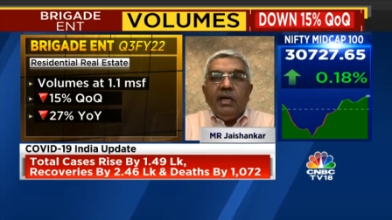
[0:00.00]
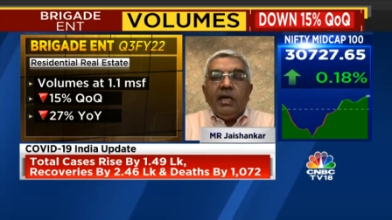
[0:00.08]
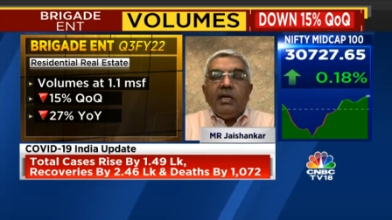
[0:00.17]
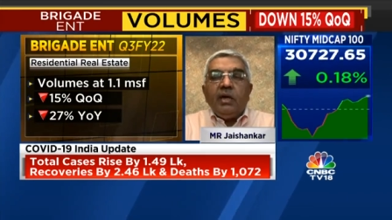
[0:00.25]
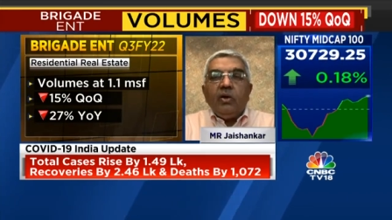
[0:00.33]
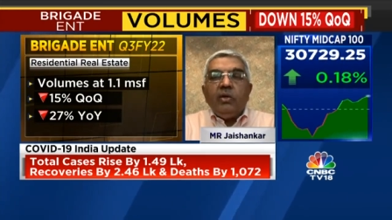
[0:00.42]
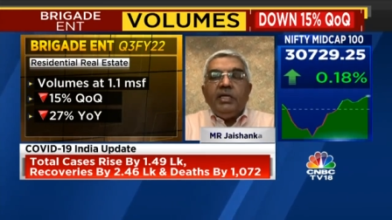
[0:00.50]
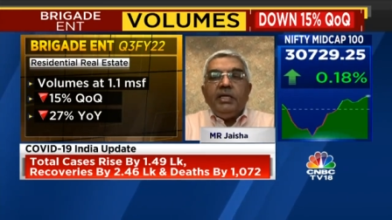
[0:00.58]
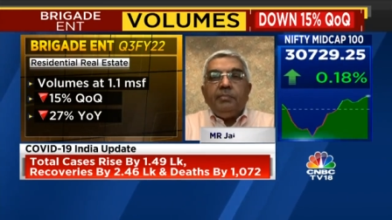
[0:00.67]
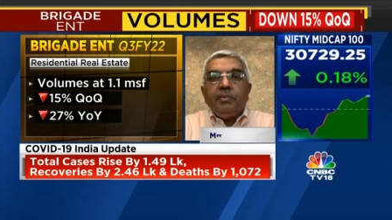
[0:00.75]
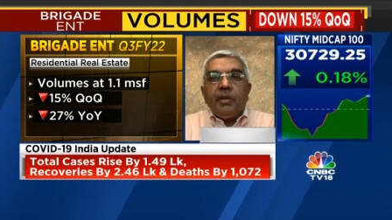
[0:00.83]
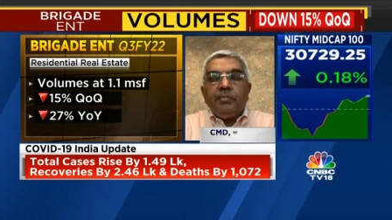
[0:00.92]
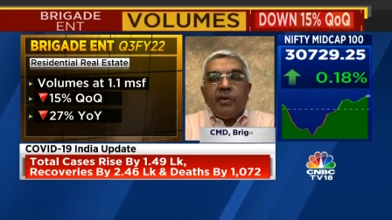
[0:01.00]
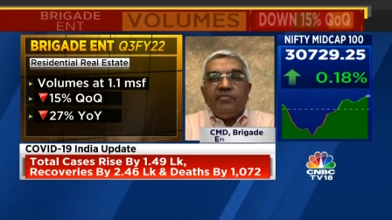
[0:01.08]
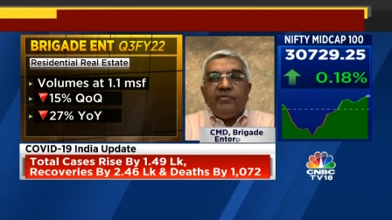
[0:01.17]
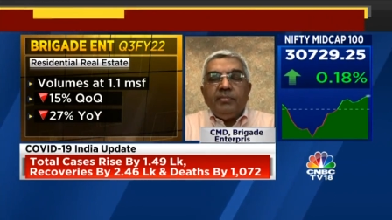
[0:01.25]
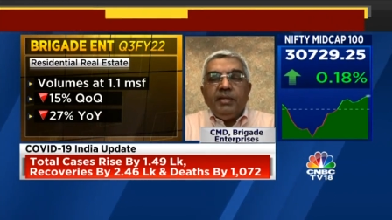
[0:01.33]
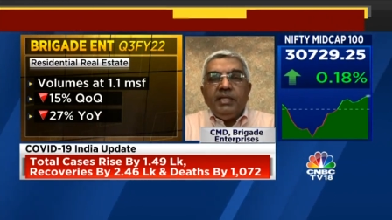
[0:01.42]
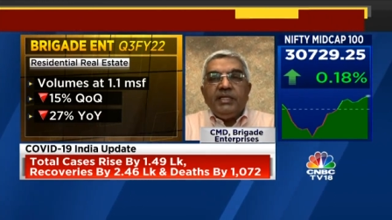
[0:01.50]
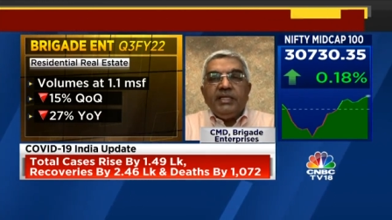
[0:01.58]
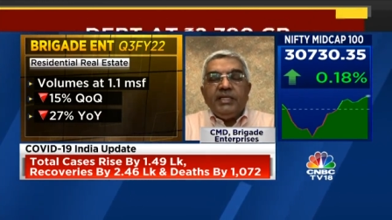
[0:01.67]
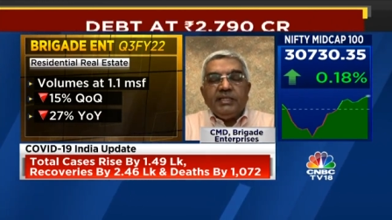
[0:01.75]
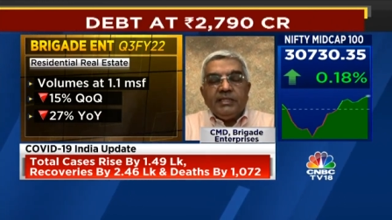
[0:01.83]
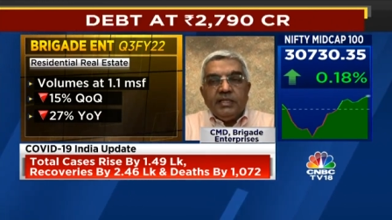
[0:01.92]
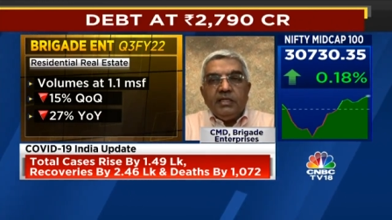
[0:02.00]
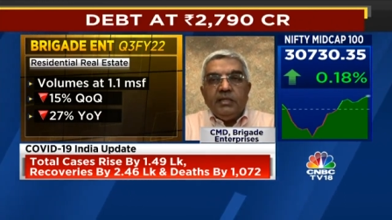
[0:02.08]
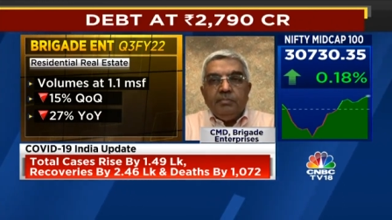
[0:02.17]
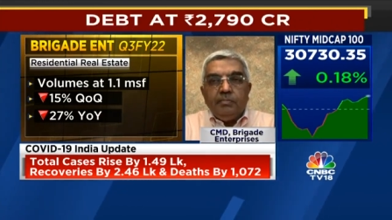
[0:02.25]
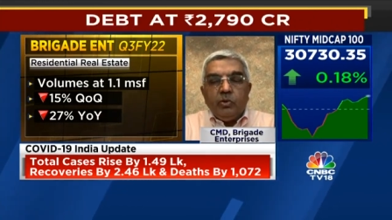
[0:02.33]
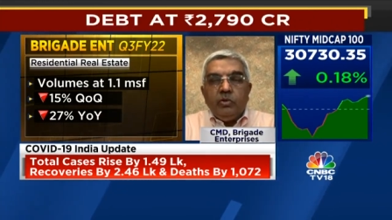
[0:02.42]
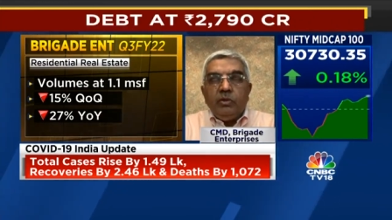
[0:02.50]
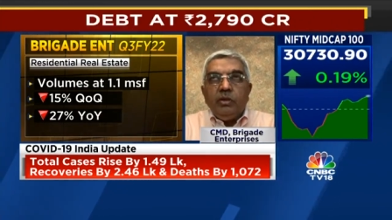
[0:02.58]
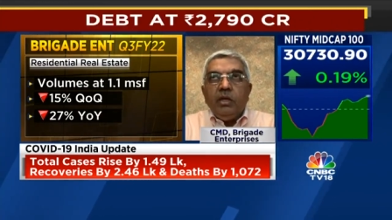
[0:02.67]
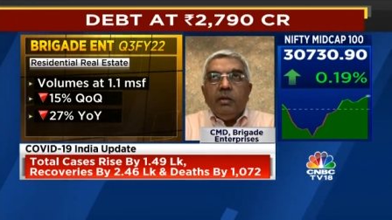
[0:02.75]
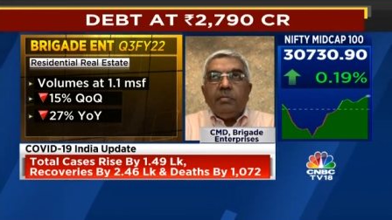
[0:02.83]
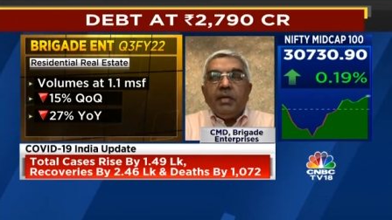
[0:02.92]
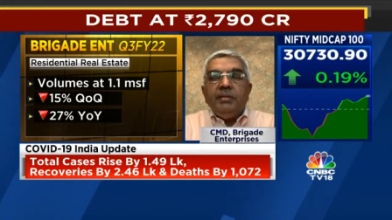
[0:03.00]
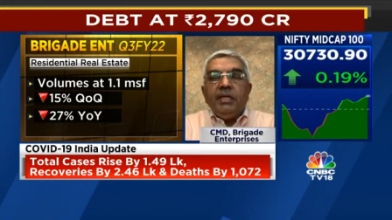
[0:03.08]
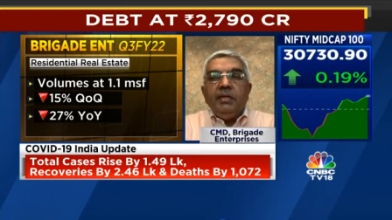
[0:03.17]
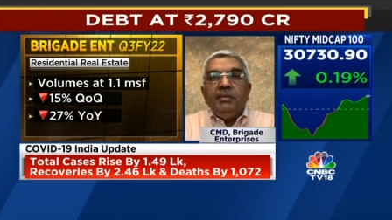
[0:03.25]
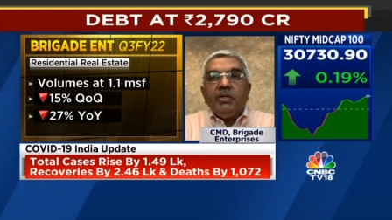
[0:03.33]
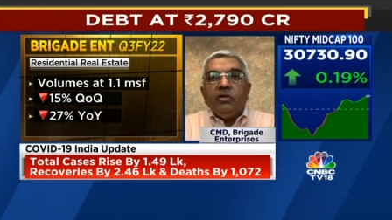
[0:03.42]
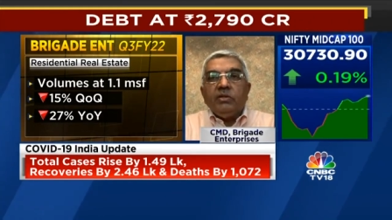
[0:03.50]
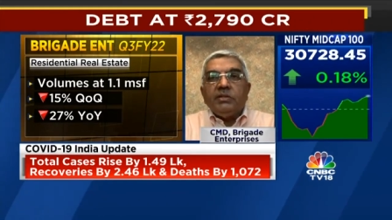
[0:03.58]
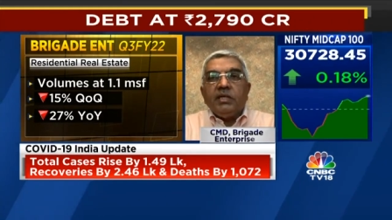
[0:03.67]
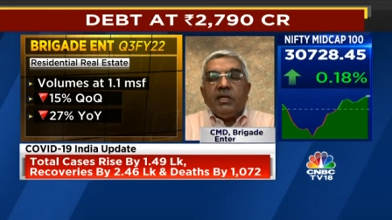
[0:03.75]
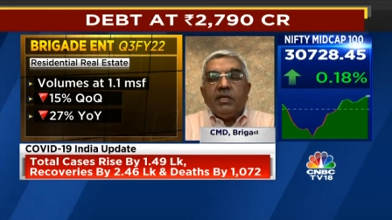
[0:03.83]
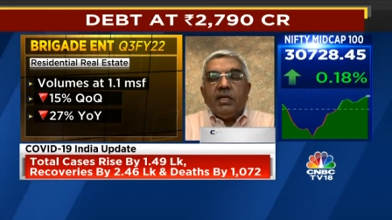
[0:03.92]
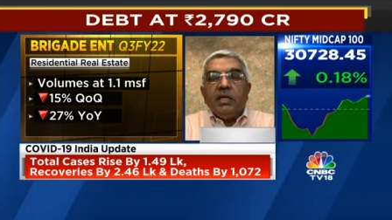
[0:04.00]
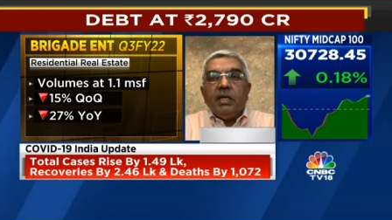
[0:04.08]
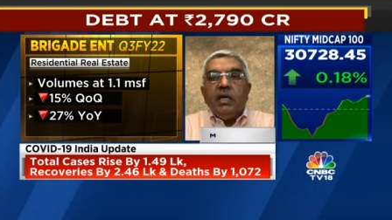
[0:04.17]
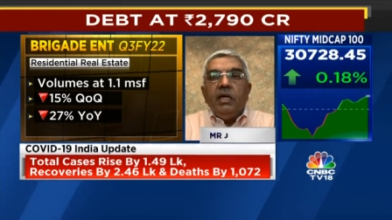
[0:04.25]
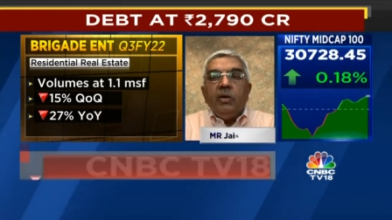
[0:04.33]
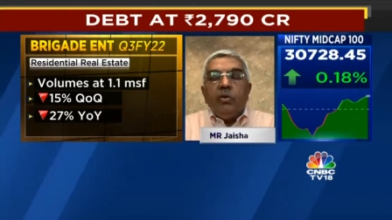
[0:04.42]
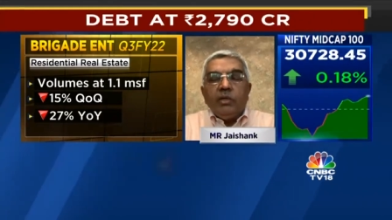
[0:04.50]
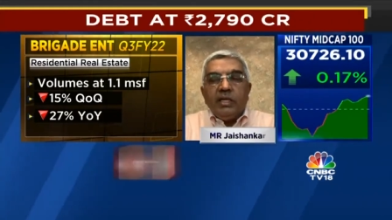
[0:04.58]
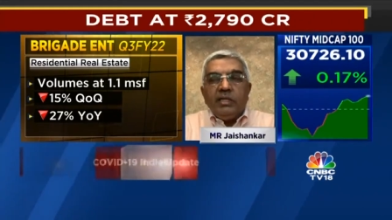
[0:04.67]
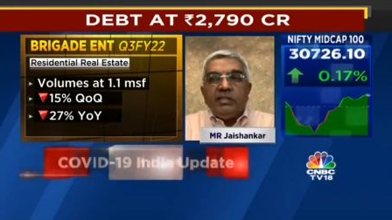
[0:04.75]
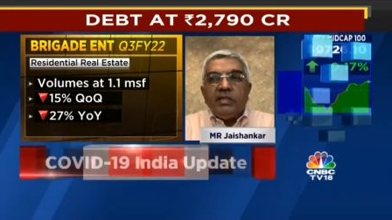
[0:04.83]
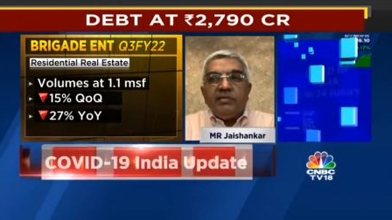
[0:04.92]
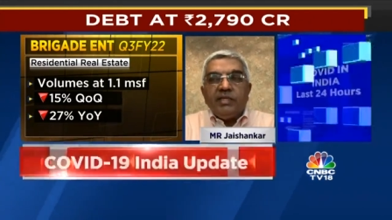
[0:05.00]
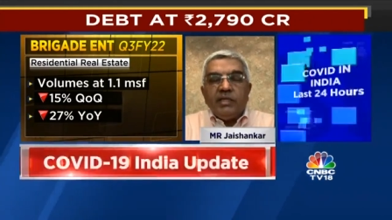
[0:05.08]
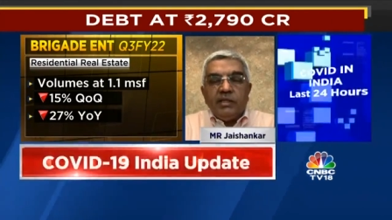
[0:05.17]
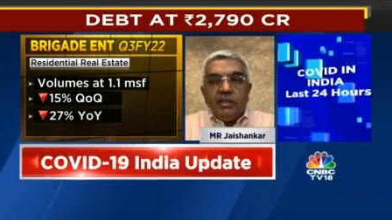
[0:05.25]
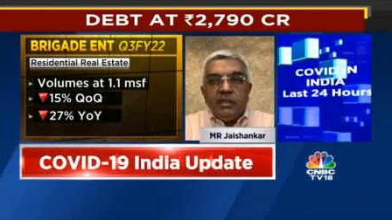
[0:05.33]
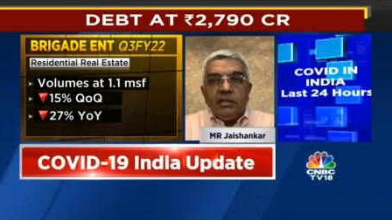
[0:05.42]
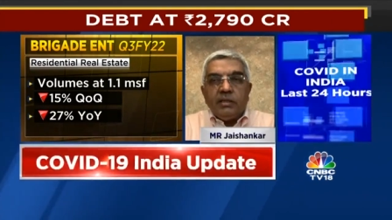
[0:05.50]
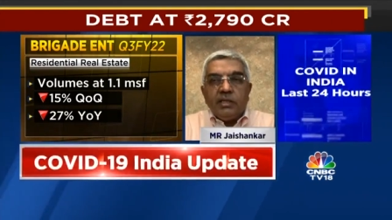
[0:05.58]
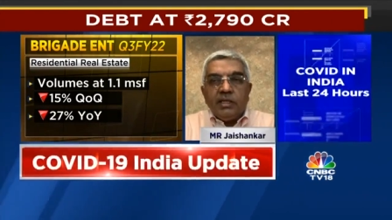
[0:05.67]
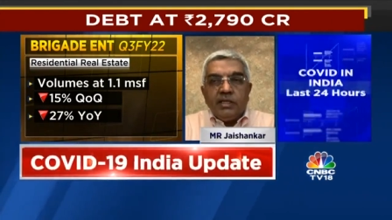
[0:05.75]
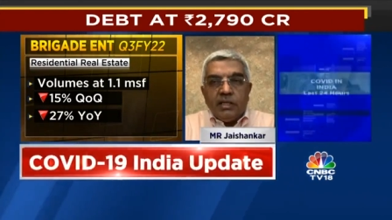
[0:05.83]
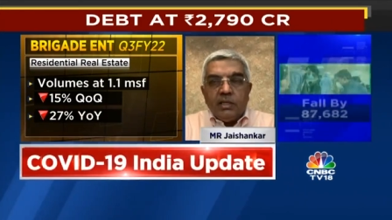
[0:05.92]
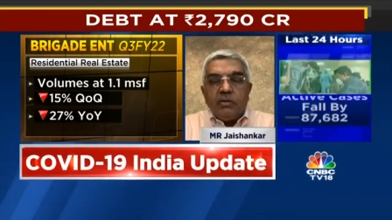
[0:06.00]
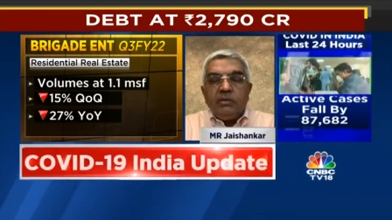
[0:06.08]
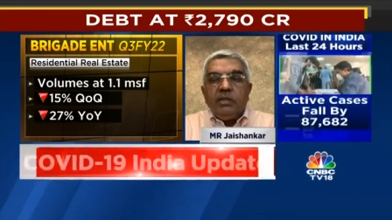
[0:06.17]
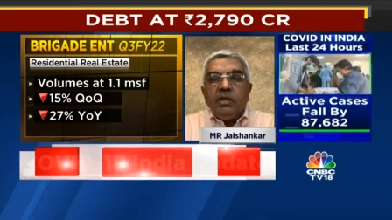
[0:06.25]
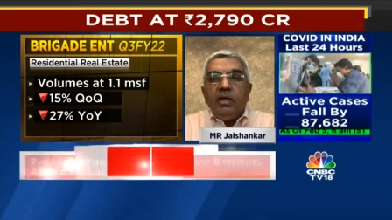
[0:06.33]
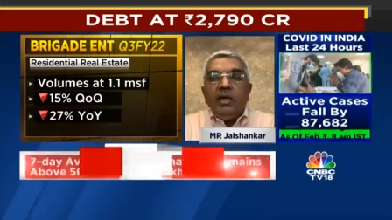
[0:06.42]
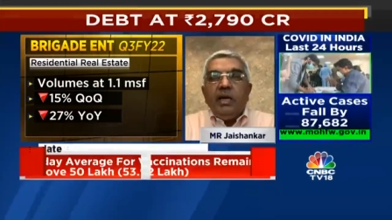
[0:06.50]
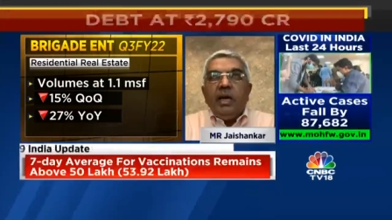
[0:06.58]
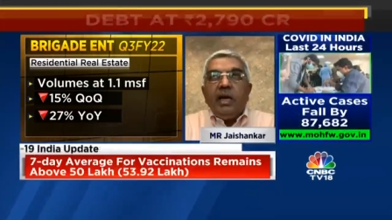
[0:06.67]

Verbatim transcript: So, and already profitability has improved, yeah. primarily because our hotels have turned, turned around